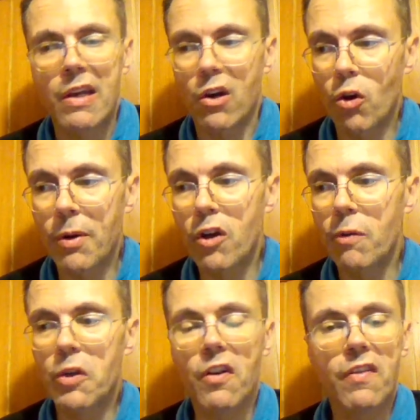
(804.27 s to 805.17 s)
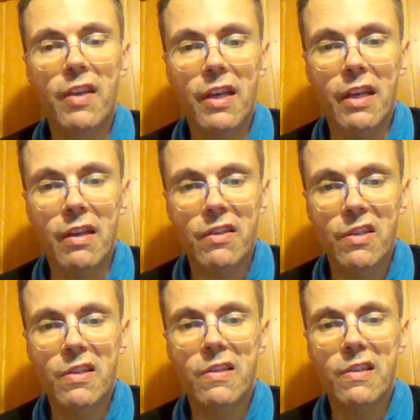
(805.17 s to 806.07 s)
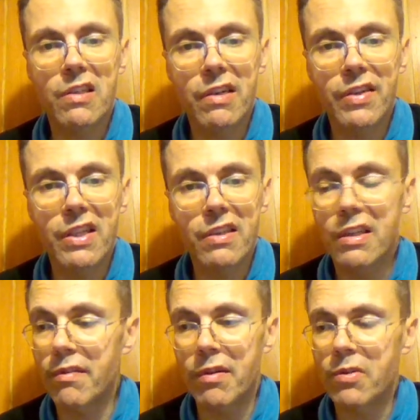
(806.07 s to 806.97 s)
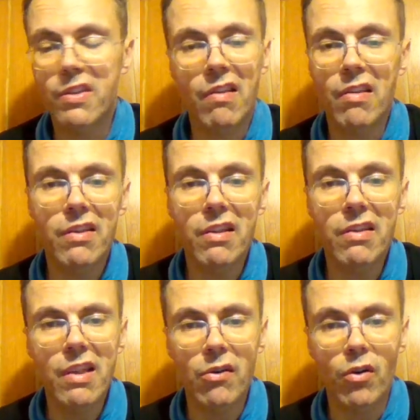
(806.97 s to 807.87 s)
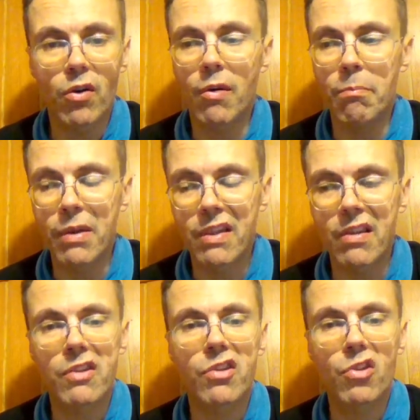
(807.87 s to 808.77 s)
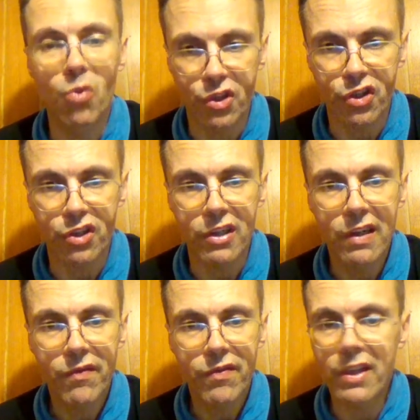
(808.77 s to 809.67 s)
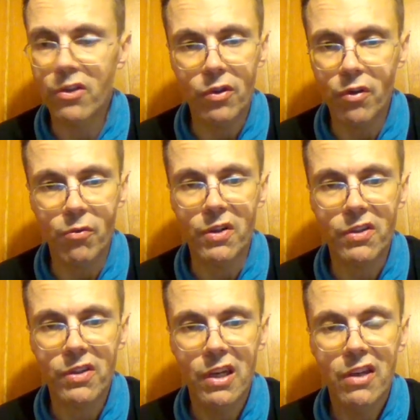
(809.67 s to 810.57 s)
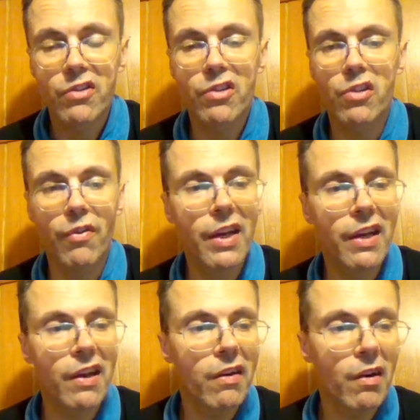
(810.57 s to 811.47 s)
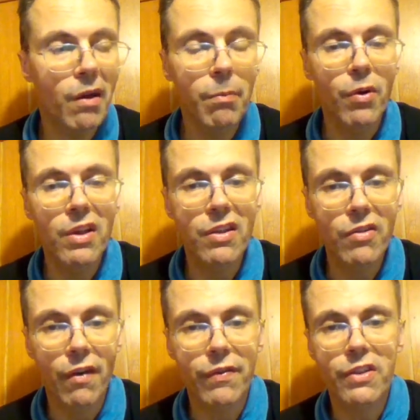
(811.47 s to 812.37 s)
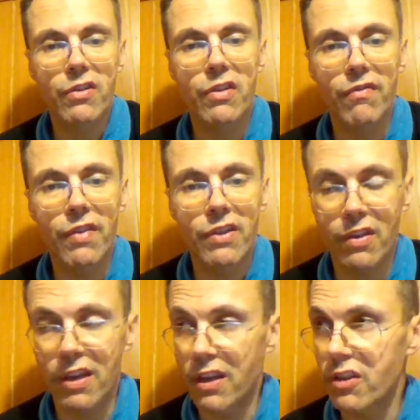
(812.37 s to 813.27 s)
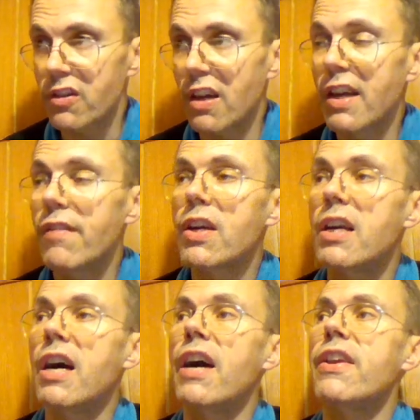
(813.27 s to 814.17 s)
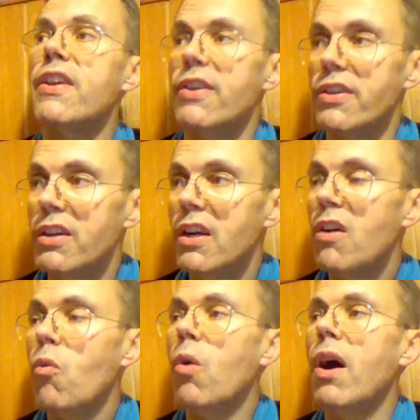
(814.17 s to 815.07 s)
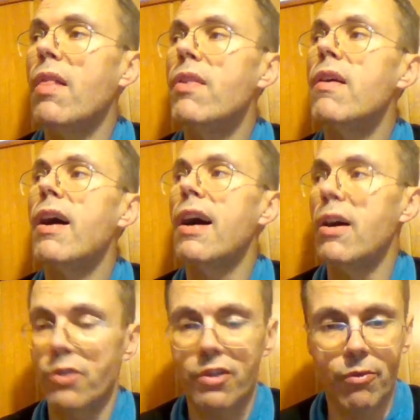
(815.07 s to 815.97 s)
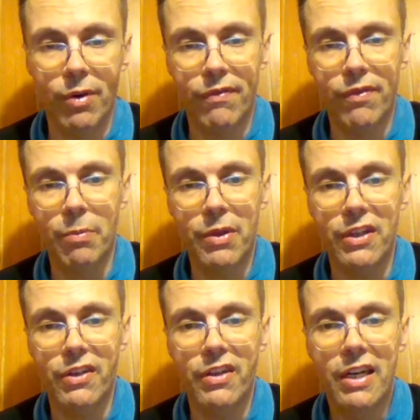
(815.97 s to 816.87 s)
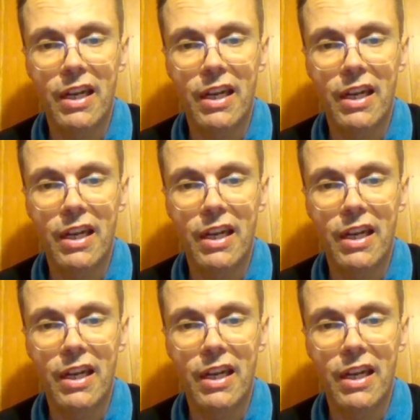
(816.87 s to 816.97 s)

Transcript: Roma community since 77 was nothing but terror, beatings, torture. That's all there was. Slovenian police officers, investigators. I have a guy here, one house away from here.